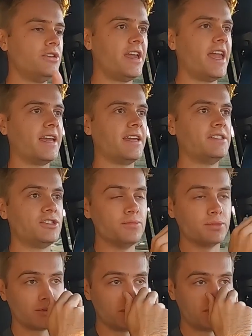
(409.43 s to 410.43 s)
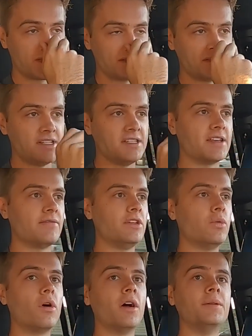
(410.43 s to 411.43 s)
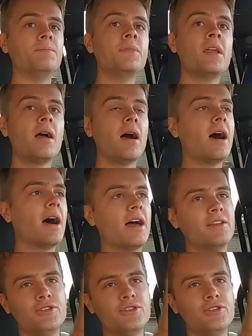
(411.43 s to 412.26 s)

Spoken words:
You can't get Super Cruise on the Z71.